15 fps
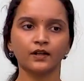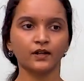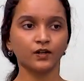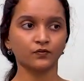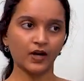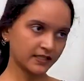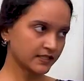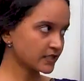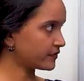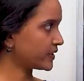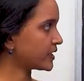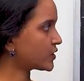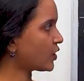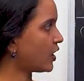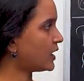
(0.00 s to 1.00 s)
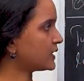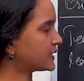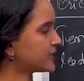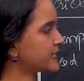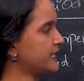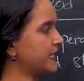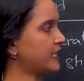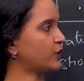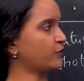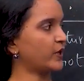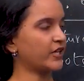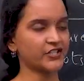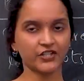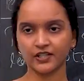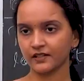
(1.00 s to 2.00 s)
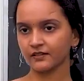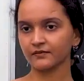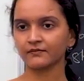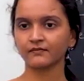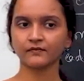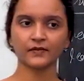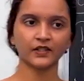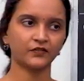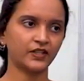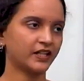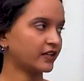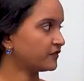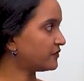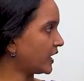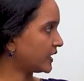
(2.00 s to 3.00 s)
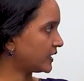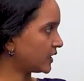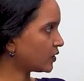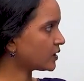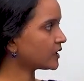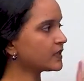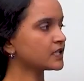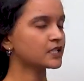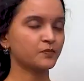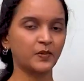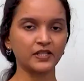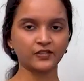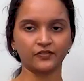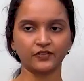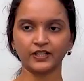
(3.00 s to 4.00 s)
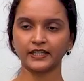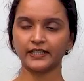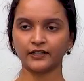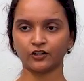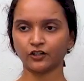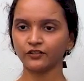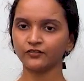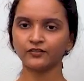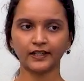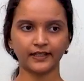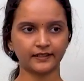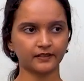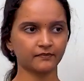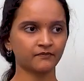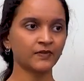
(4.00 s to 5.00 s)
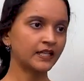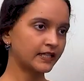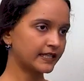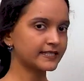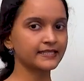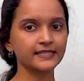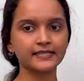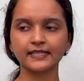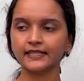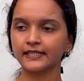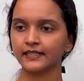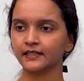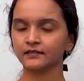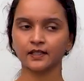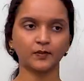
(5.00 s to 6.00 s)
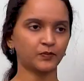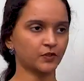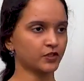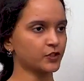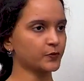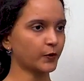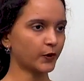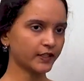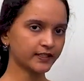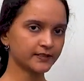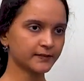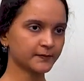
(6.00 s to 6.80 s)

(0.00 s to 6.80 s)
once we solve this equation, we can find out specific heat of lead. Is this clear up to this point?